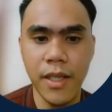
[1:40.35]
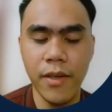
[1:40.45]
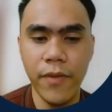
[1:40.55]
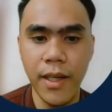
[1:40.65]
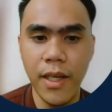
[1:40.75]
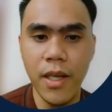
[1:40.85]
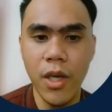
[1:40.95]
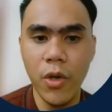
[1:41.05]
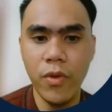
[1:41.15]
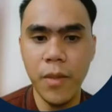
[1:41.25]
And finally,
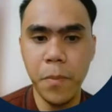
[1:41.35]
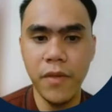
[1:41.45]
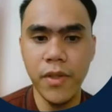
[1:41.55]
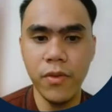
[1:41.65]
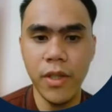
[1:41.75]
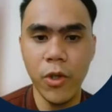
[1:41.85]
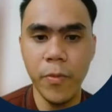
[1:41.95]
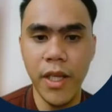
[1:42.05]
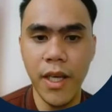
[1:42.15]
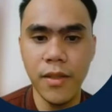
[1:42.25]
we pivot to the
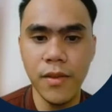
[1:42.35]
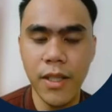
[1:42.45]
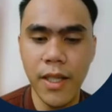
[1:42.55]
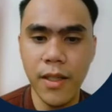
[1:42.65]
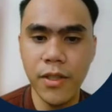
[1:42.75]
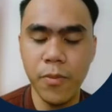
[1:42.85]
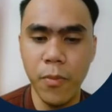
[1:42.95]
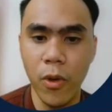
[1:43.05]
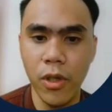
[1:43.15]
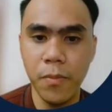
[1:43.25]
communication skills
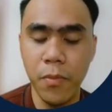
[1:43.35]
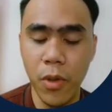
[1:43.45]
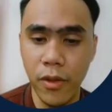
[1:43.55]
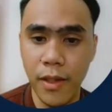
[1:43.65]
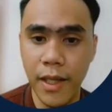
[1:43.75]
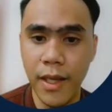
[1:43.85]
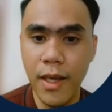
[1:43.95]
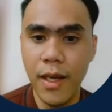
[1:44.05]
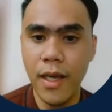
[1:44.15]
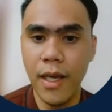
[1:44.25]
more broadly,
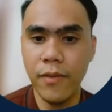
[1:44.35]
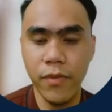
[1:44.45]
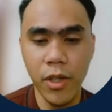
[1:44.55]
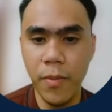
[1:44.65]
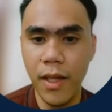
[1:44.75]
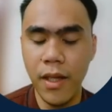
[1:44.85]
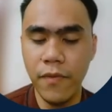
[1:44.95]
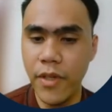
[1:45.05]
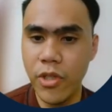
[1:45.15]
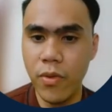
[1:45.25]

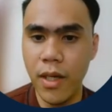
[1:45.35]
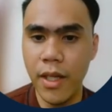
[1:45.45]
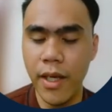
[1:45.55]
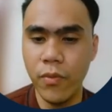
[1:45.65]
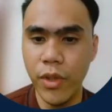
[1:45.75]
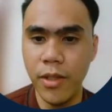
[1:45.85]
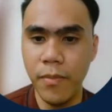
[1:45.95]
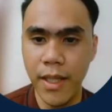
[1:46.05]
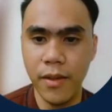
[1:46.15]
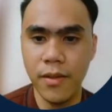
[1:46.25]
verbal, visual, and written
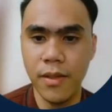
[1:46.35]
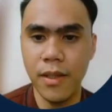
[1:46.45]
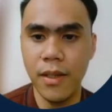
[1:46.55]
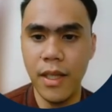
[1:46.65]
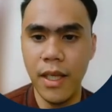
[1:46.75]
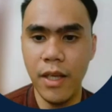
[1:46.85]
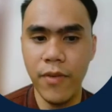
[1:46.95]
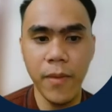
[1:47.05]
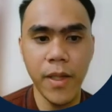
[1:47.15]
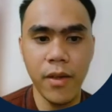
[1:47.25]
methods, the
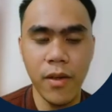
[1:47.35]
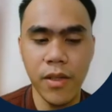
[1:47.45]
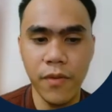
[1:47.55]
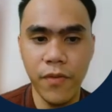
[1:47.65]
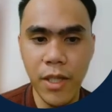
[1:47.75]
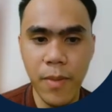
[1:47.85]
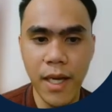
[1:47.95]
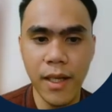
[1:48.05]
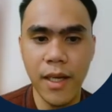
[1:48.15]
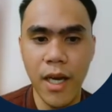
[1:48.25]
five categories of
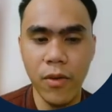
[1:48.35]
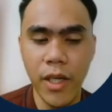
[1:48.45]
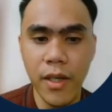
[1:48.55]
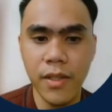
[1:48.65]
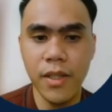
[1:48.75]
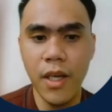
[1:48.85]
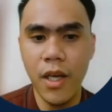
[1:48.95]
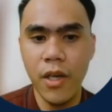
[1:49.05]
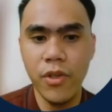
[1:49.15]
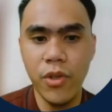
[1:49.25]
feedback, and how leaders
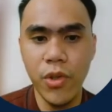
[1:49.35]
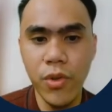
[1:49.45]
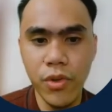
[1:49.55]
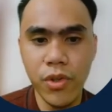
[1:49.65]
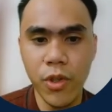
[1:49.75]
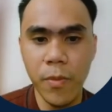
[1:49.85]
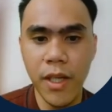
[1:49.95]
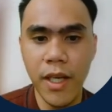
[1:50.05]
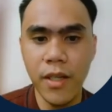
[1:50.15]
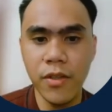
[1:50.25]
use
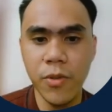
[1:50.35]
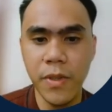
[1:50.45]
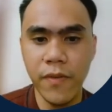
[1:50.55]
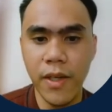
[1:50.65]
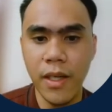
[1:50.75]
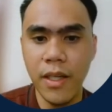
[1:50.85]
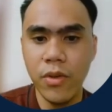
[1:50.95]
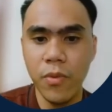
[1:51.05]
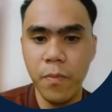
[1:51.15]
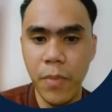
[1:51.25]
communication
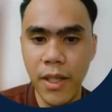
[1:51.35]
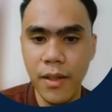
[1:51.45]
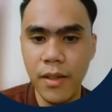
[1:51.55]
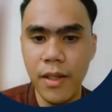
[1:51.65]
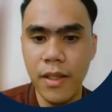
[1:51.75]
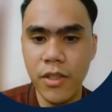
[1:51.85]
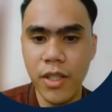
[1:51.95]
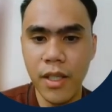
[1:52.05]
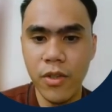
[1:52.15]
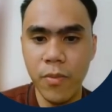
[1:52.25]
specifically to build
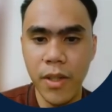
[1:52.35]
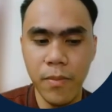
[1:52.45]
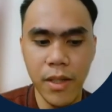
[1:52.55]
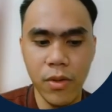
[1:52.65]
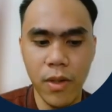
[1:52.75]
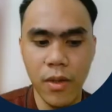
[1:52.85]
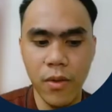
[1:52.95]
shared commitment to a